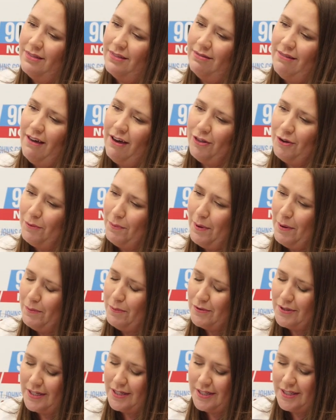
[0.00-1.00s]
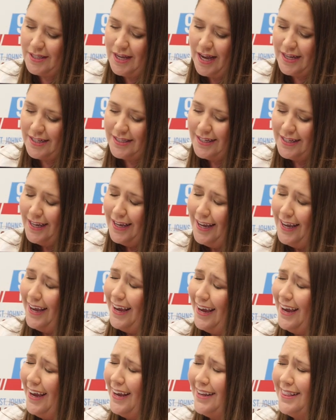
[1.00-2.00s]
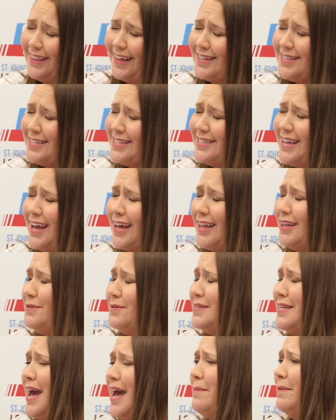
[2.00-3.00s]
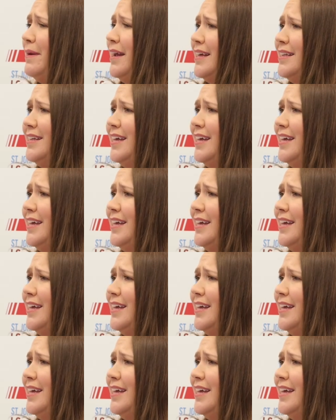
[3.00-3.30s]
other people's success. And that's exactly what's happening.